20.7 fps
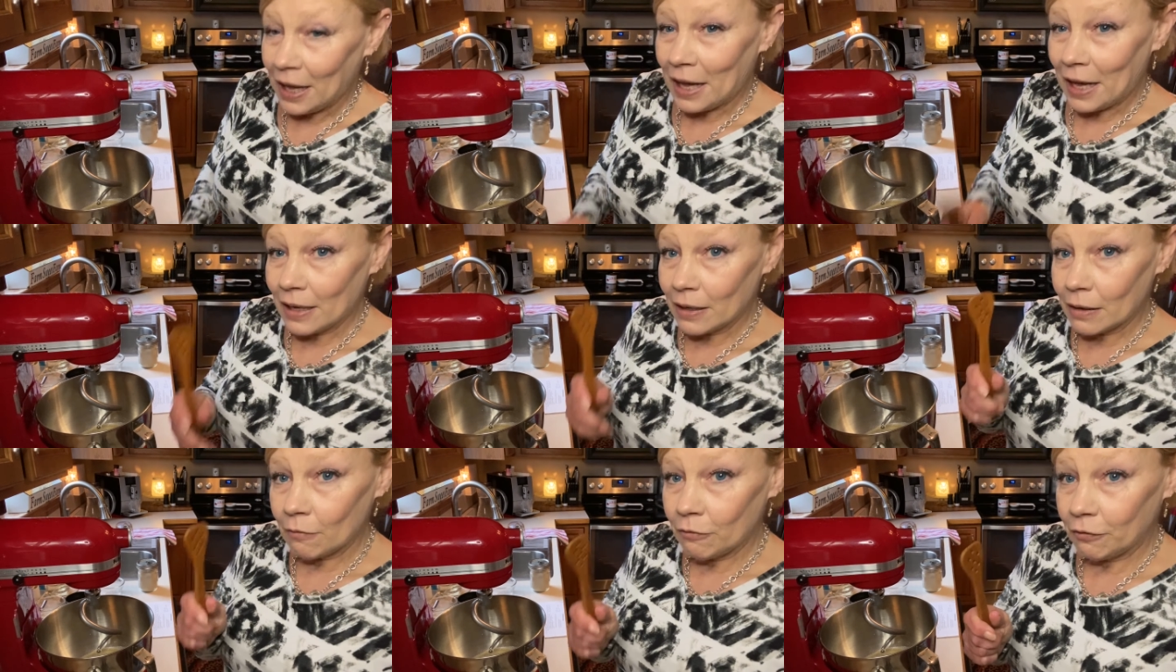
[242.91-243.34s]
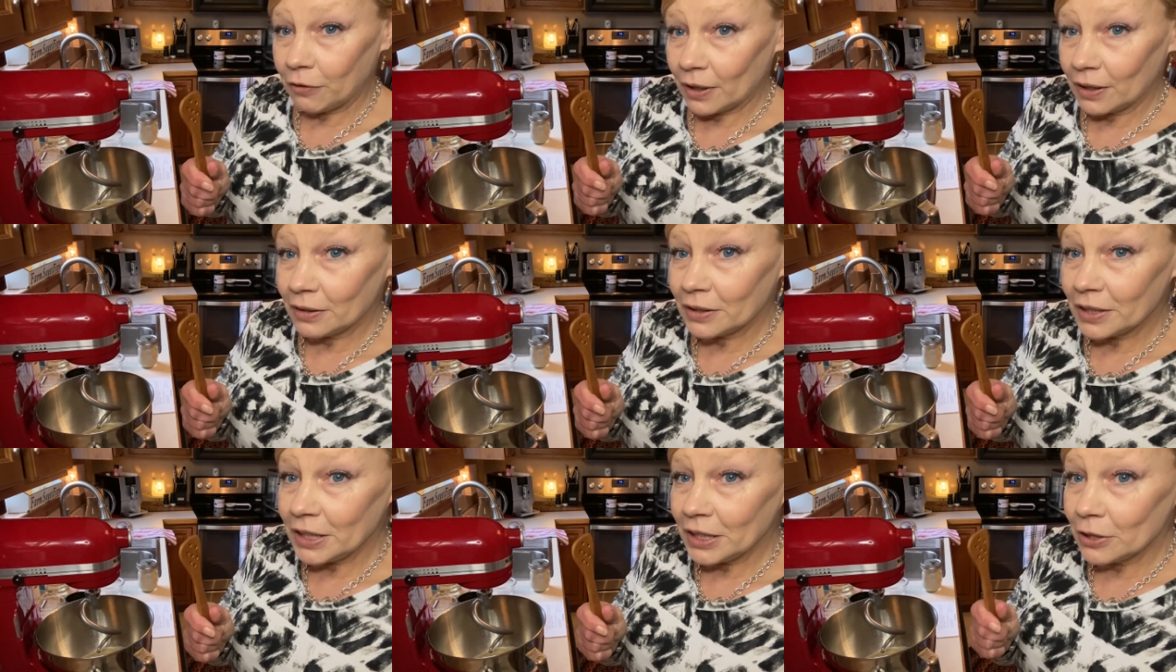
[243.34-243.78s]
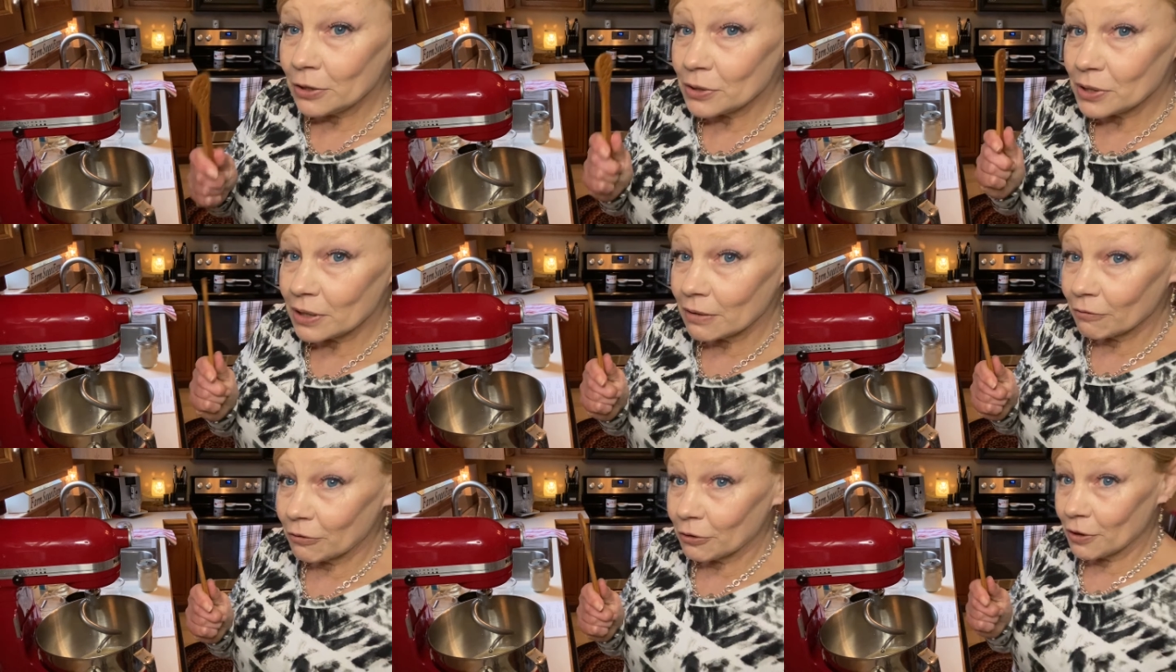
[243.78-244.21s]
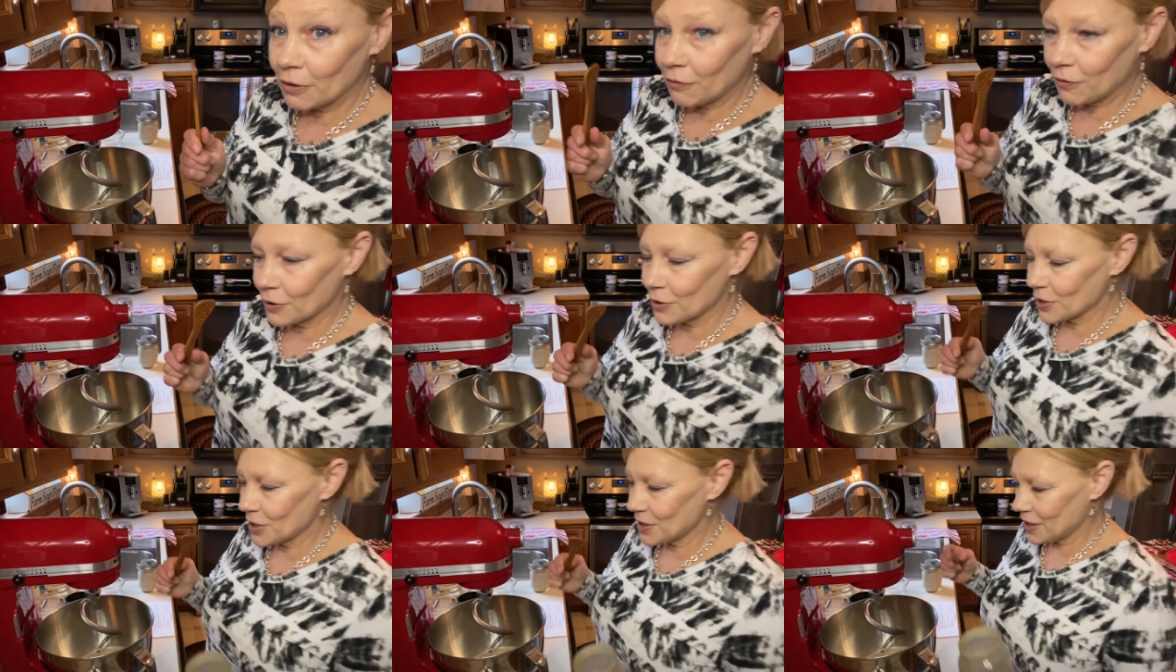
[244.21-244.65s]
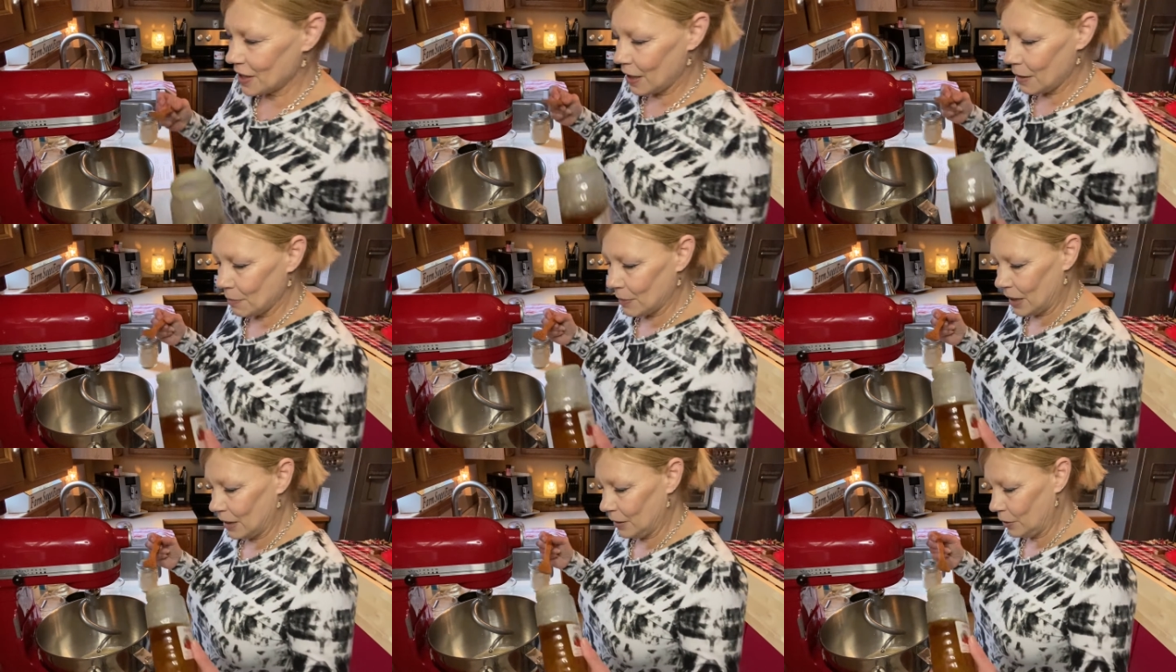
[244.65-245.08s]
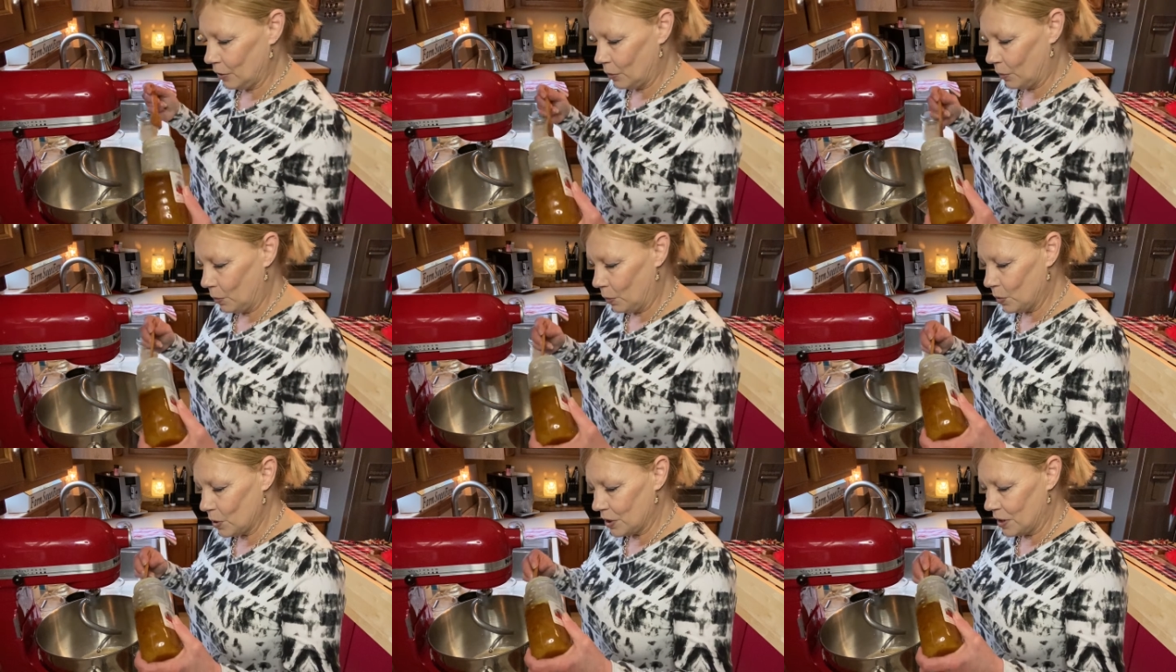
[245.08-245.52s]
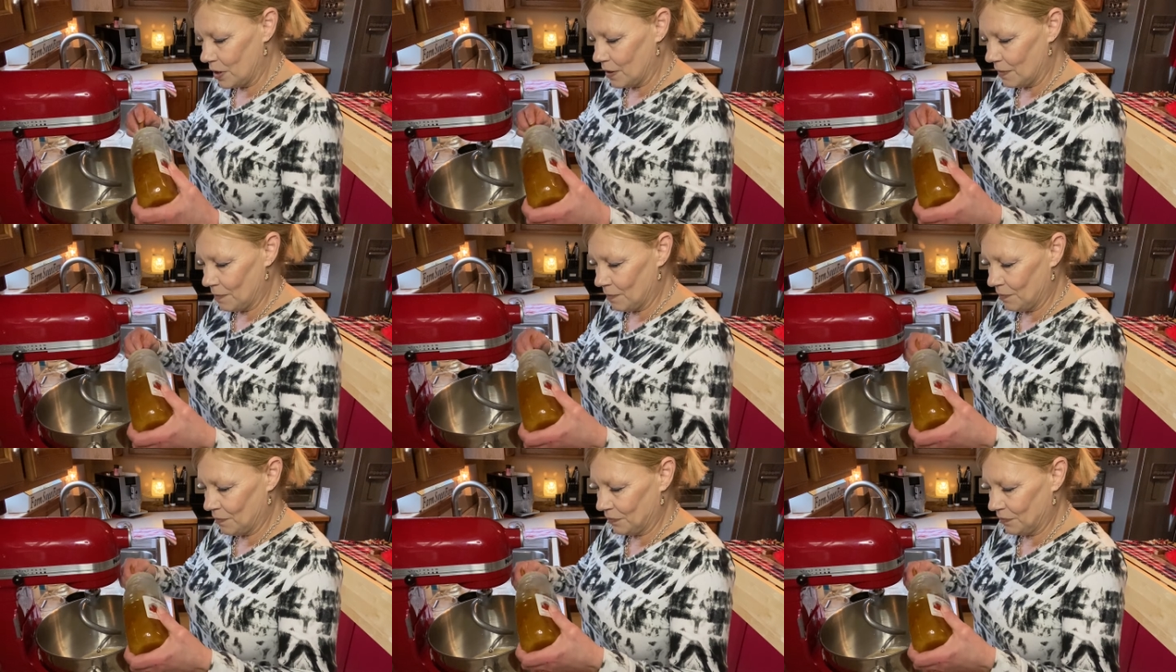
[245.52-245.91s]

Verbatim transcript: And I'm finally using for the first time my little wooden